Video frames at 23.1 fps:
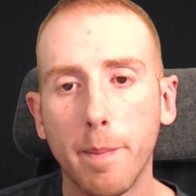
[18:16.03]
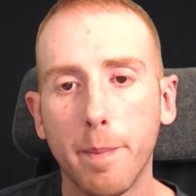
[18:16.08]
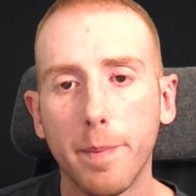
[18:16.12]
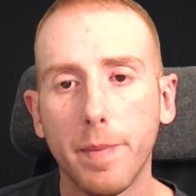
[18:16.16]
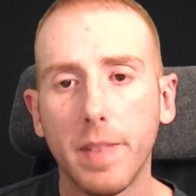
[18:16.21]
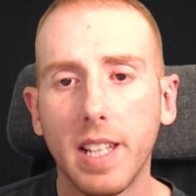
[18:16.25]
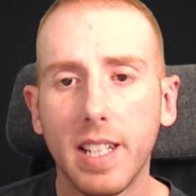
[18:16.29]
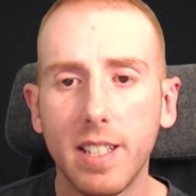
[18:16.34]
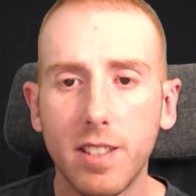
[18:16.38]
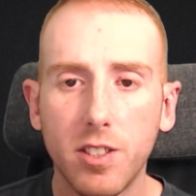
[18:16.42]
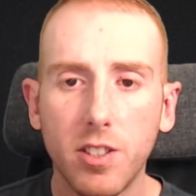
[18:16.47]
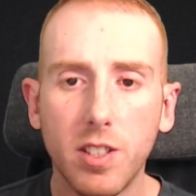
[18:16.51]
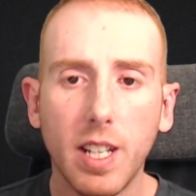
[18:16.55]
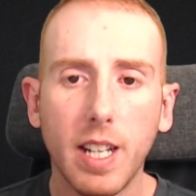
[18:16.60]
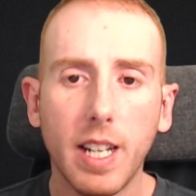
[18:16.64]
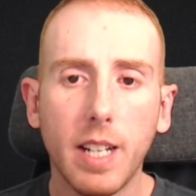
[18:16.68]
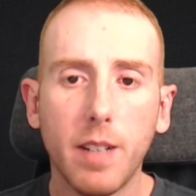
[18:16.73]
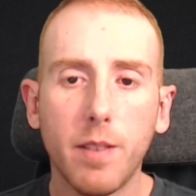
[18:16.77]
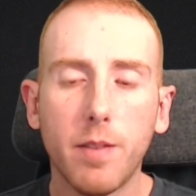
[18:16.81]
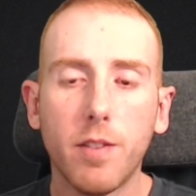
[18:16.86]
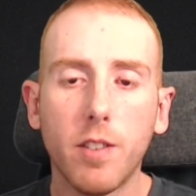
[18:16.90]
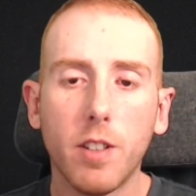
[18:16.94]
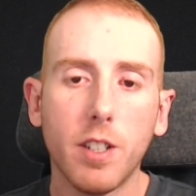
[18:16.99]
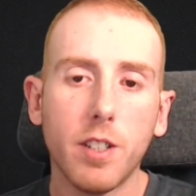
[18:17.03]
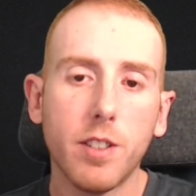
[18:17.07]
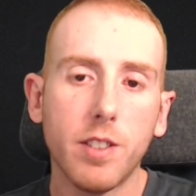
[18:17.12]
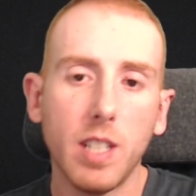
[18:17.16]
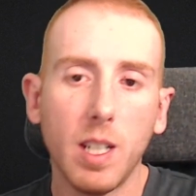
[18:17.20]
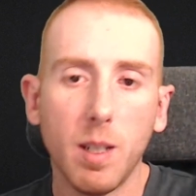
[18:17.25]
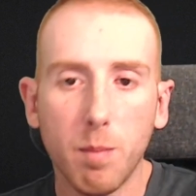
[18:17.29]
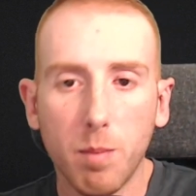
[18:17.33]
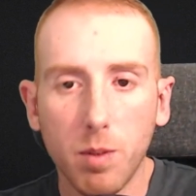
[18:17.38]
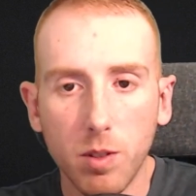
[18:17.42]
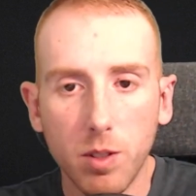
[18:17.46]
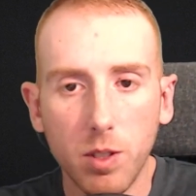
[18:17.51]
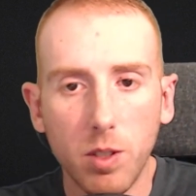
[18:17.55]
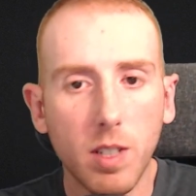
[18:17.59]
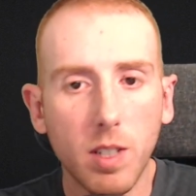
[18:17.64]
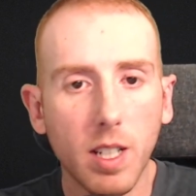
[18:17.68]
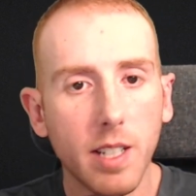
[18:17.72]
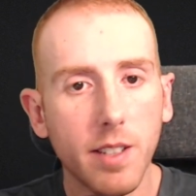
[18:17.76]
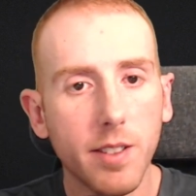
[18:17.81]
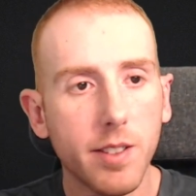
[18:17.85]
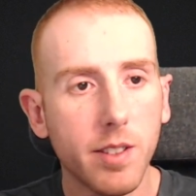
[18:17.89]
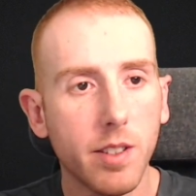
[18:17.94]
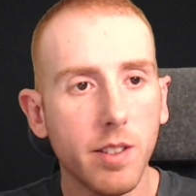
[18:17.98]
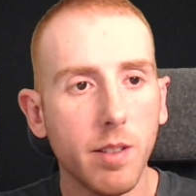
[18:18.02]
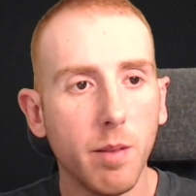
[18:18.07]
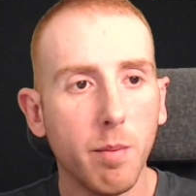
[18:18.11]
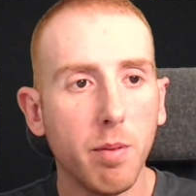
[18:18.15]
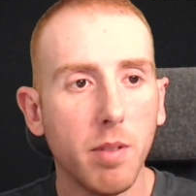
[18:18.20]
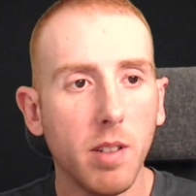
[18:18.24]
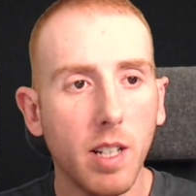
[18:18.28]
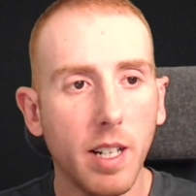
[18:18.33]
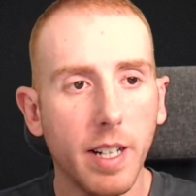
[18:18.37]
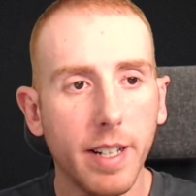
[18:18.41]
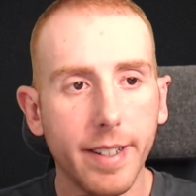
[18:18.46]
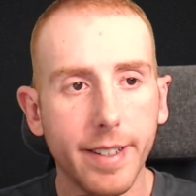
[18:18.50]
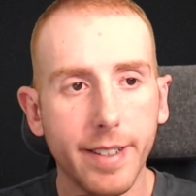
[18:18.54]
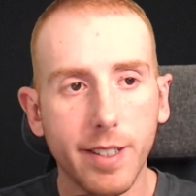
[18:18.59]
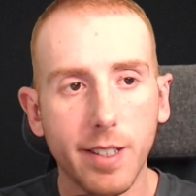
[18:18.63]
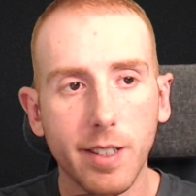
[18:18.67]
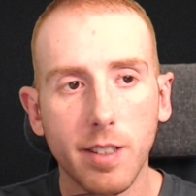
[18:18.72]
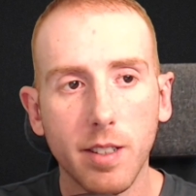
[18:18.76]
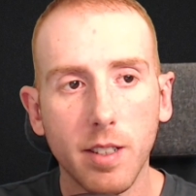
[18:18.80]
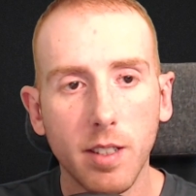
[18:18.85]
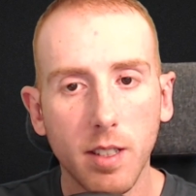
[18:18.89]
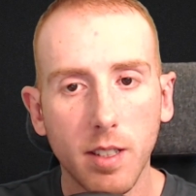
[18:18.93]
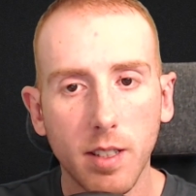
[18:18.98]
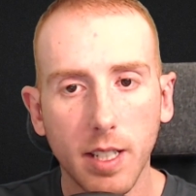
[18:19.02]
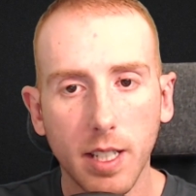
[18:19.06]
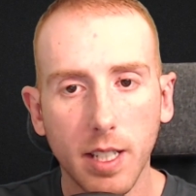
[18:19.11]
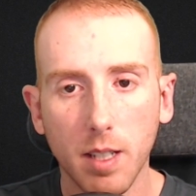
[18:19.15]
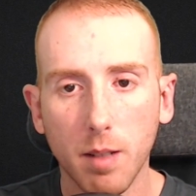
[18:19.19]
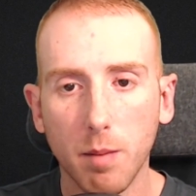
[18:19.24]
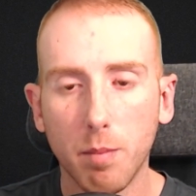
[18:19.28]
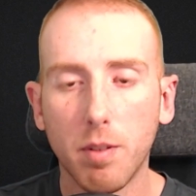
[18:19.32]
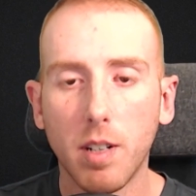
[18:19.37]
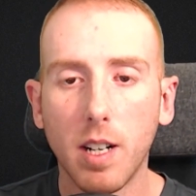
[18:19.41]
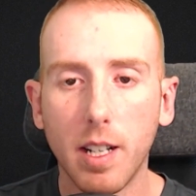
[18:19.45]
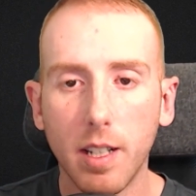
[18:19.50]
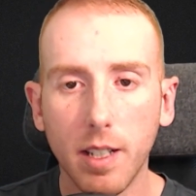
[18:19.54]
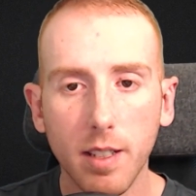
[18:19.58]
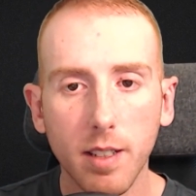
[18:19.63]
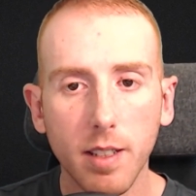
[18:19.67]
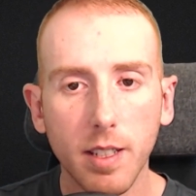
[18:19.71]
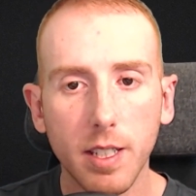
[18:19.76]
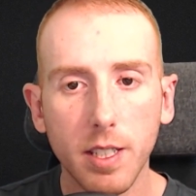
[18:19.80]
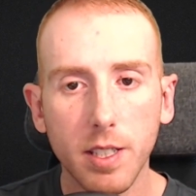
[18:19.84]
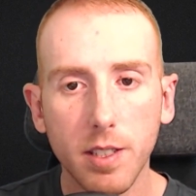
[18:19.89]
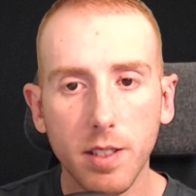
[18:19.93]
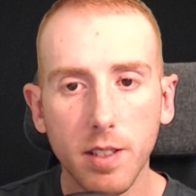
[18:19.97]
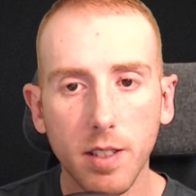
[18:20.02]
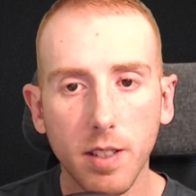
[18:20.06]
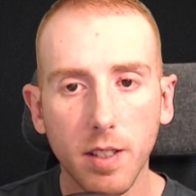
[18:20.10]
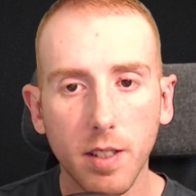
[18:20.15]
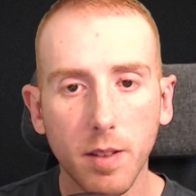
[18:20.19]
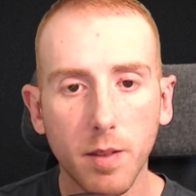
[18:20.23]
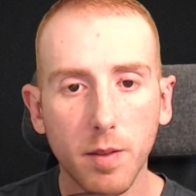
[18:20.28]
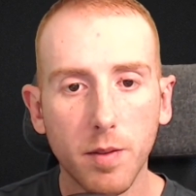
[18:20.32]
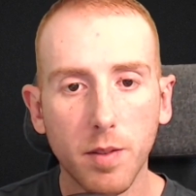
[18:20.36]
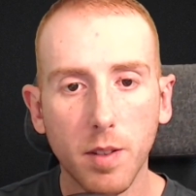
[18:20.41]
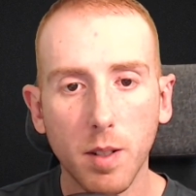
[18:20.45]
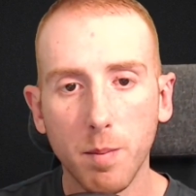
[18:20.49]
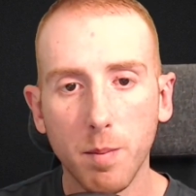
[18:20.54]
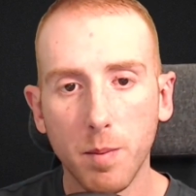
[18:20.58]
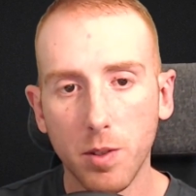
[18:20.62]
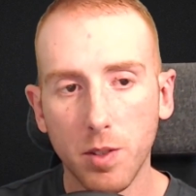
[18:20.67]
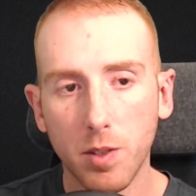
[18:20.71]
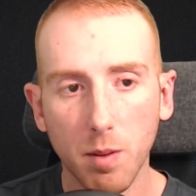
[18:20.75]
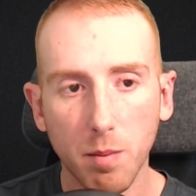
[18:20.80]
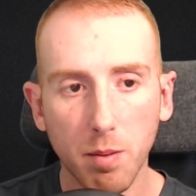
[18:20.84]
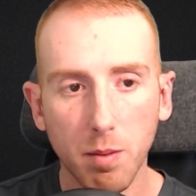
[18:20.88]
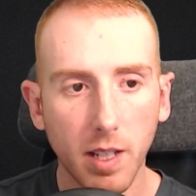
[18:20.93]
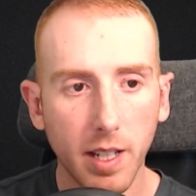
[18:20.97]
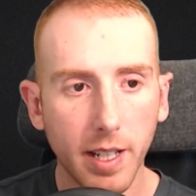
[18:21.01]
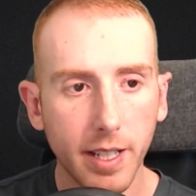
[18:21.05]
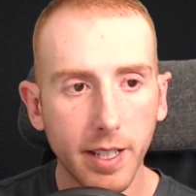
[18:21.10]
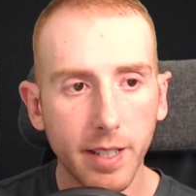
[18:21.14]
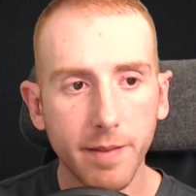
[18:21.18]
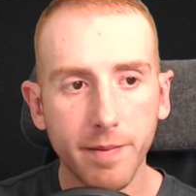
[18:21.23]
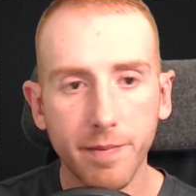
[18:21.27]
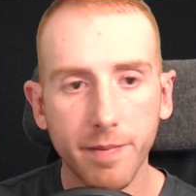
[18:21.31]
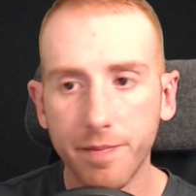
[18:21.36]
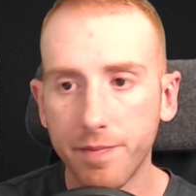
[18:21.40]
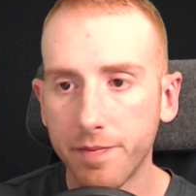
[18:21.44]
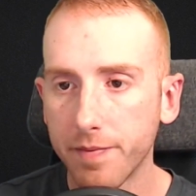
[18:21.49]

let's say, for example, you get a supplier, like a product list from your supplier.